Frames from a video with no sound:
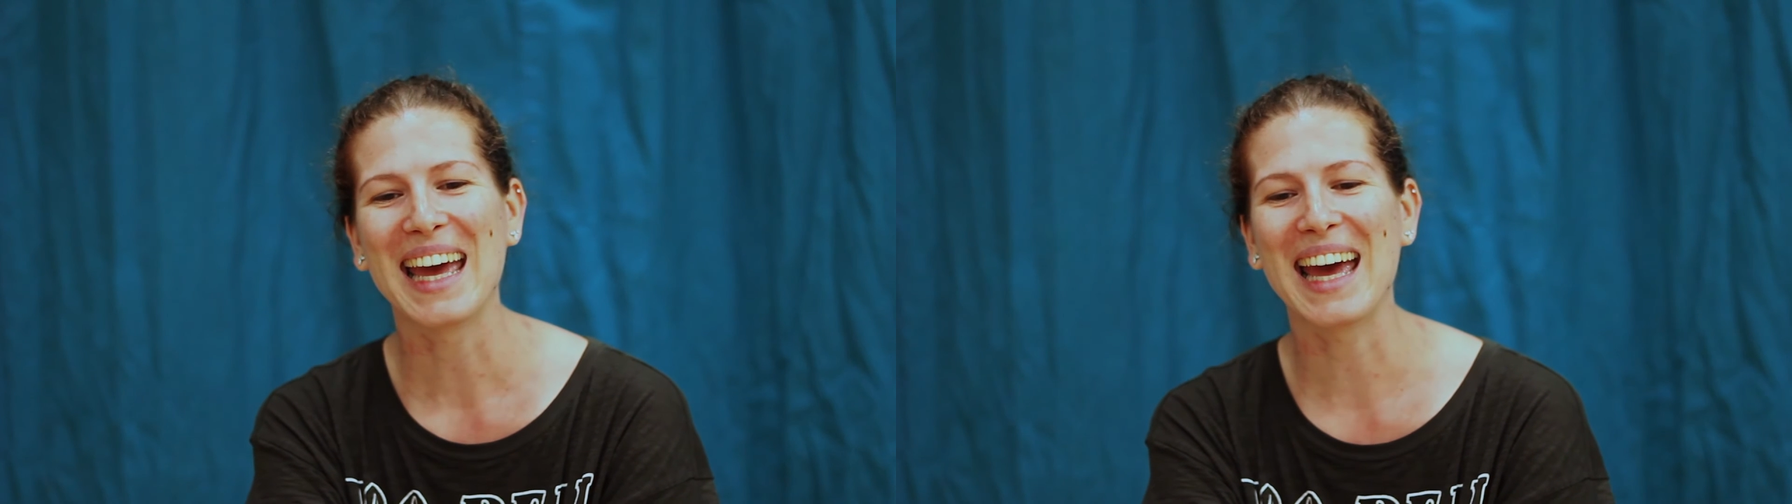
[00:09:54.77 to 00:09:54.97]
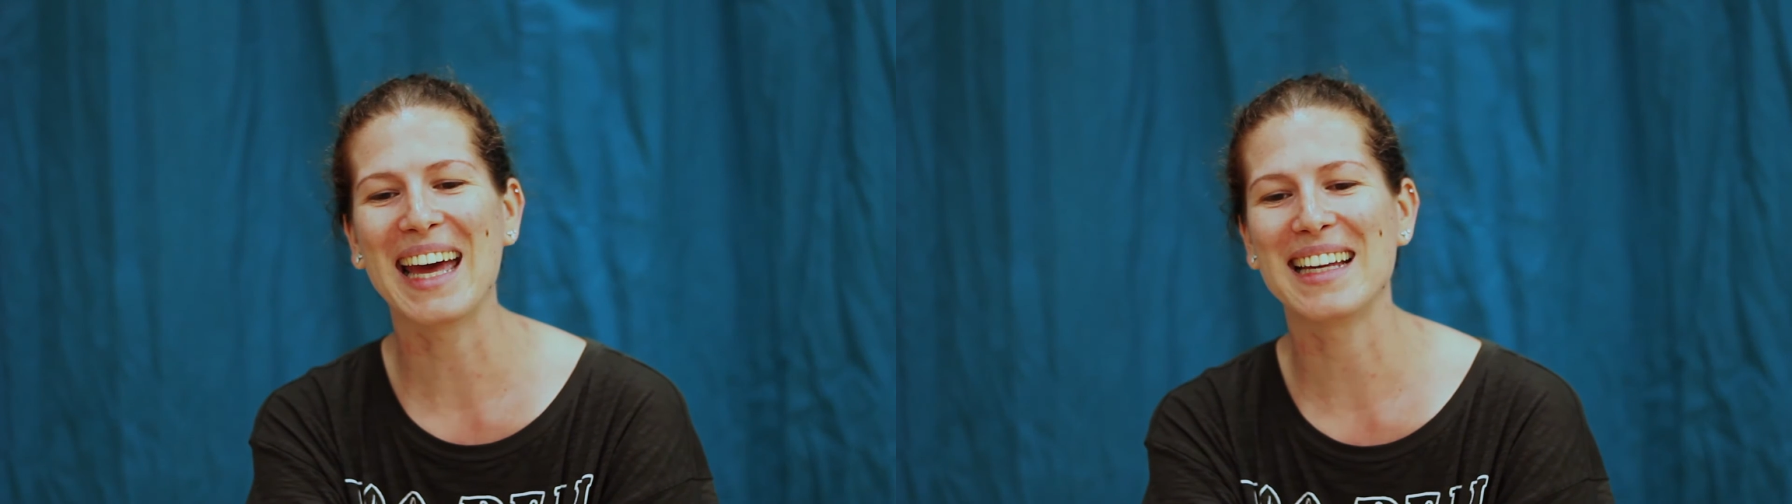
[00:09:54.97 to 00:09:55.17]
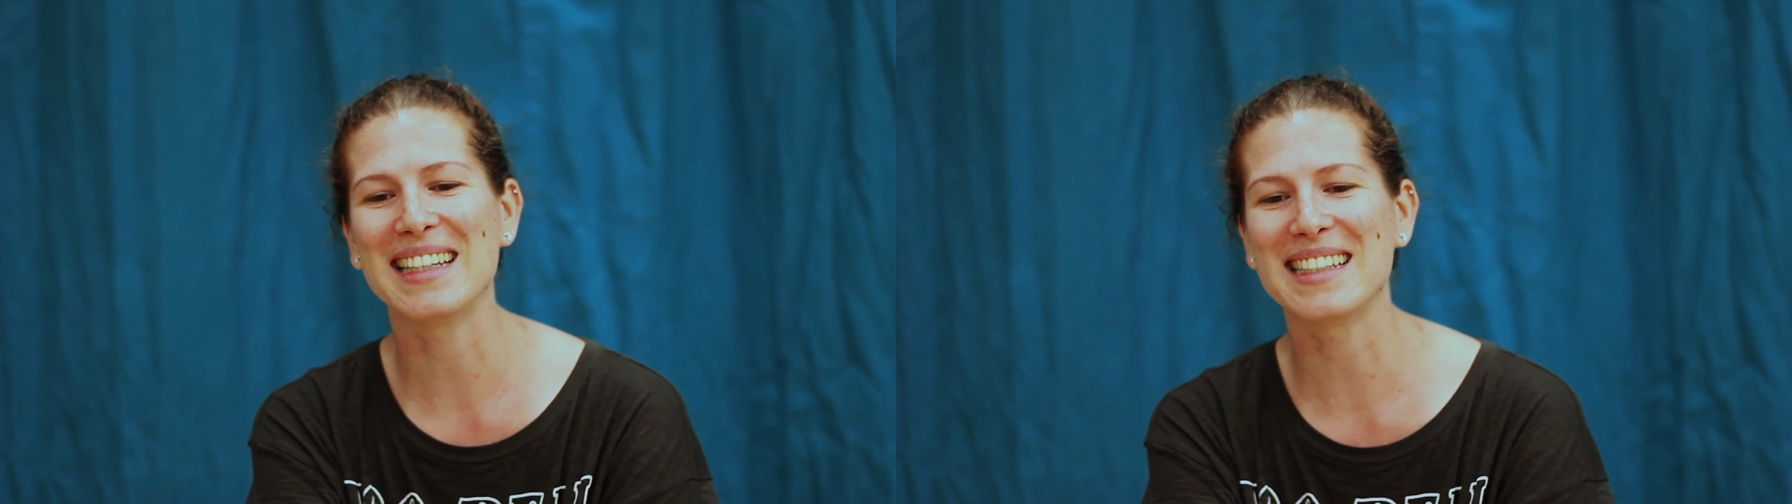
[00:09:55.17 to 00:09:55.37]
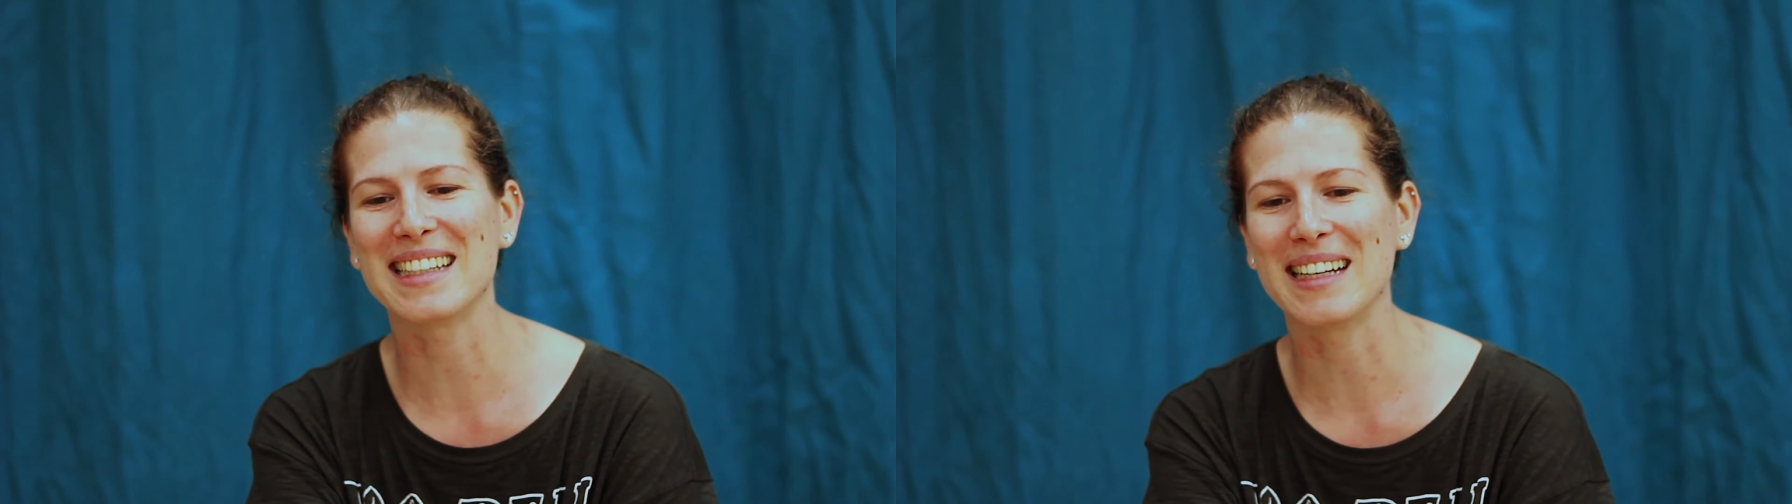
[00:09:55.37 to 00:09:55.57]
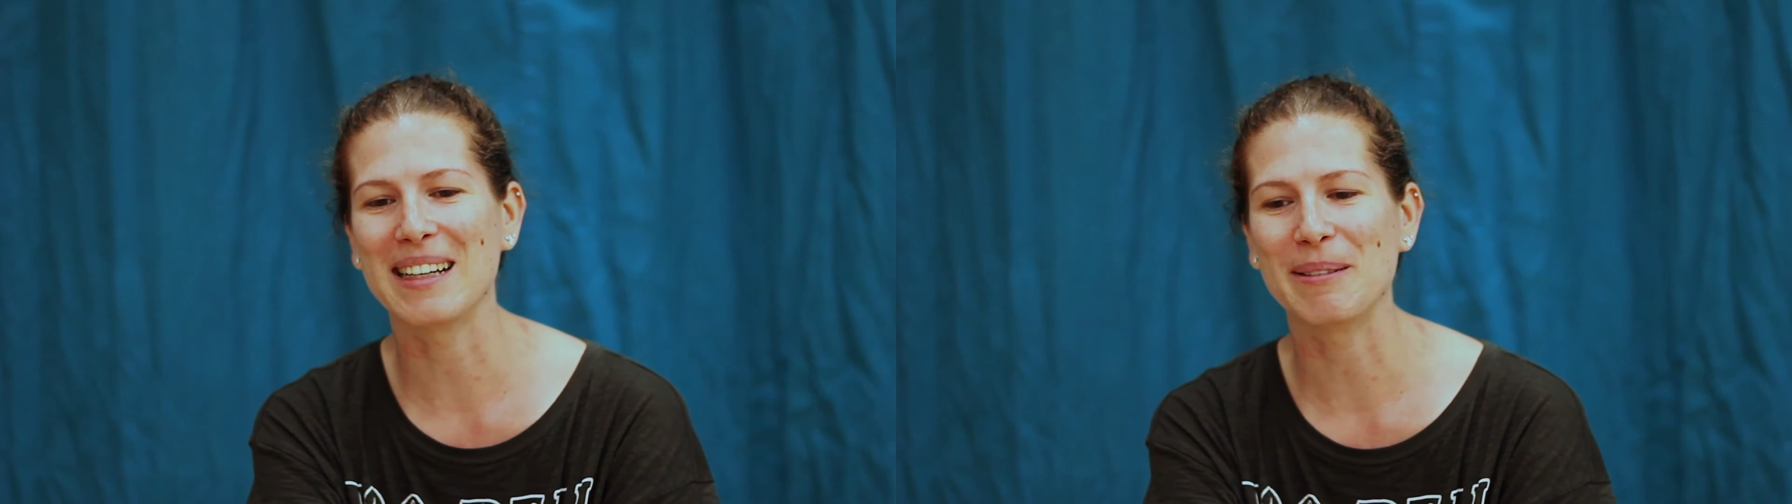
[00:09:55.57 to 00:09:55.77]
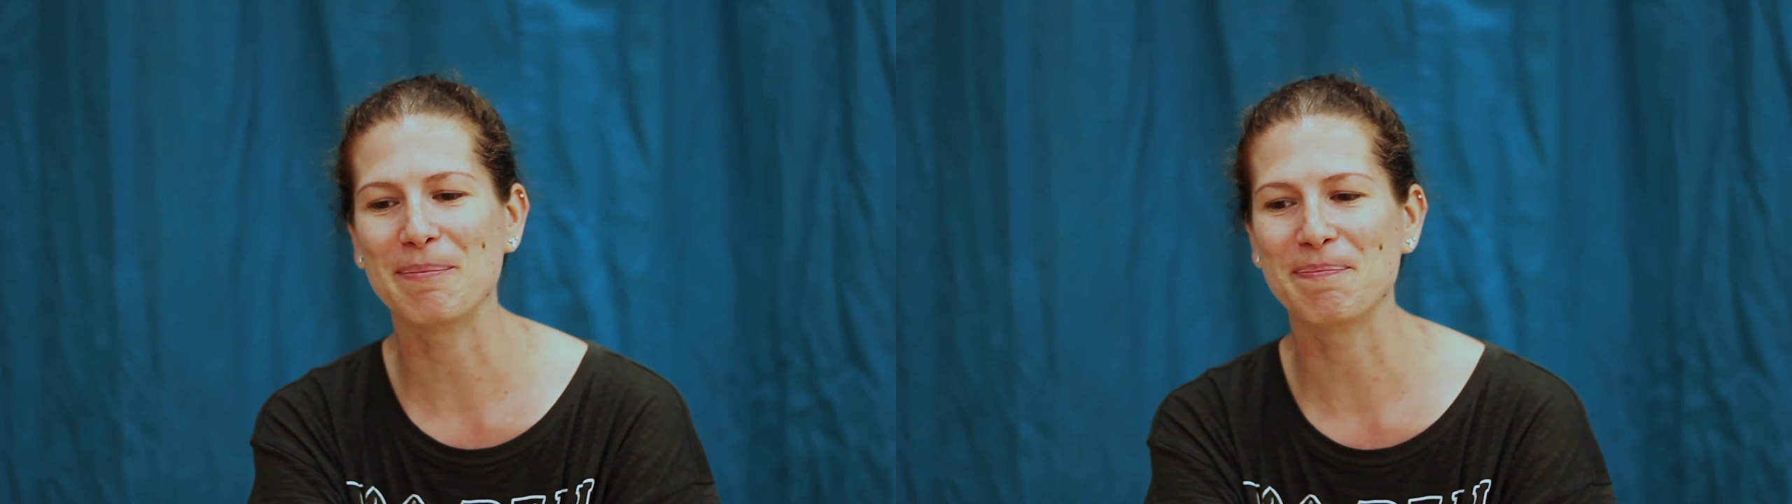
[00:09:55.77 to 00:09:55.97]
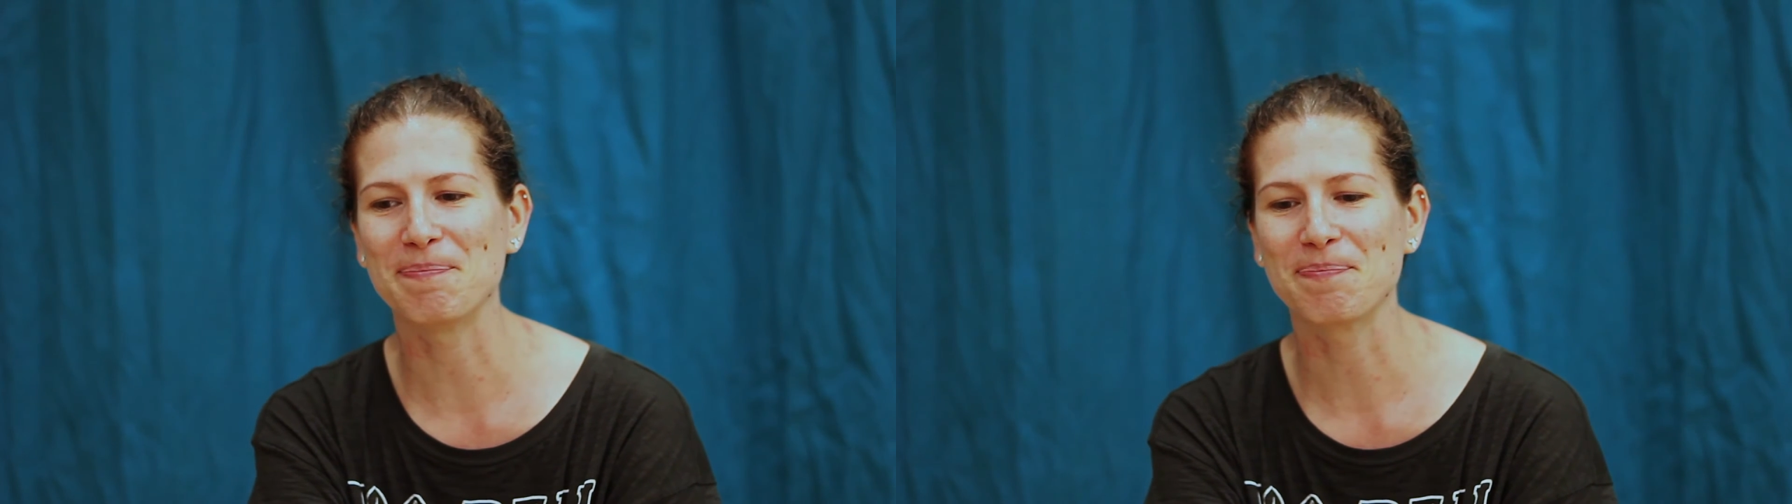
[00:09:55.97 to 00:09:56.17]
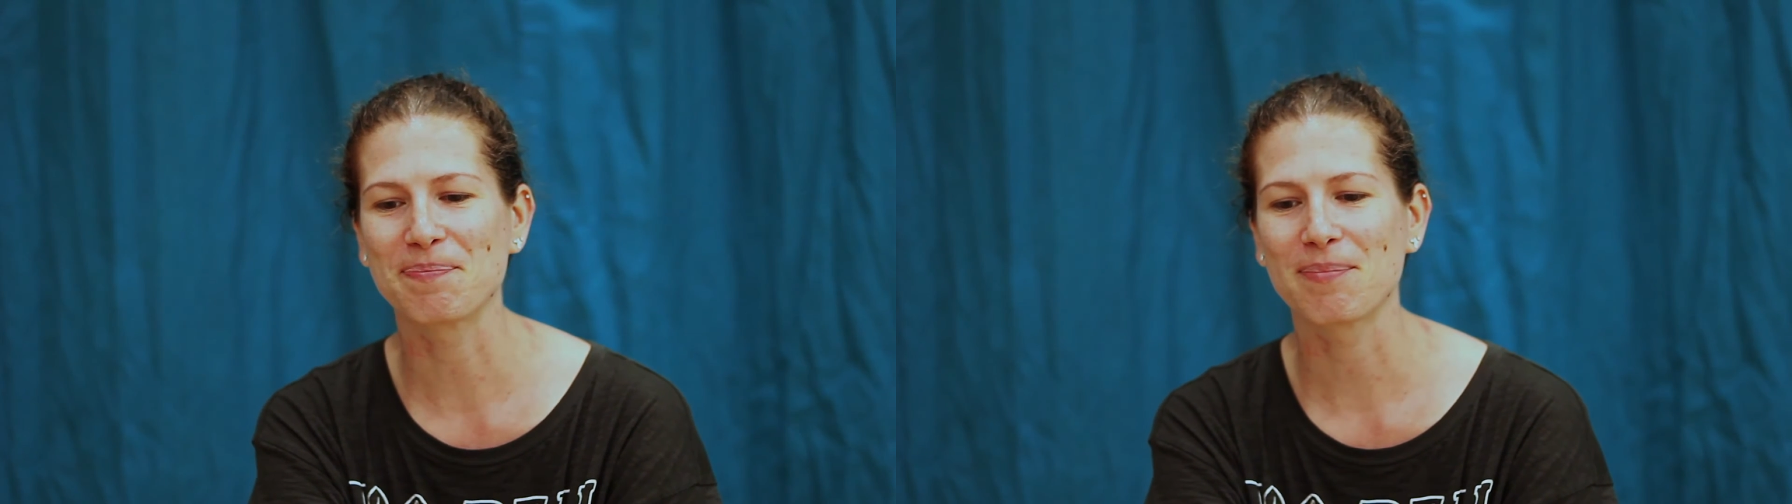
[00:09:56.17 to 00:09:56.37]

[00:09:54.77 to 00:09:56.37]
And um,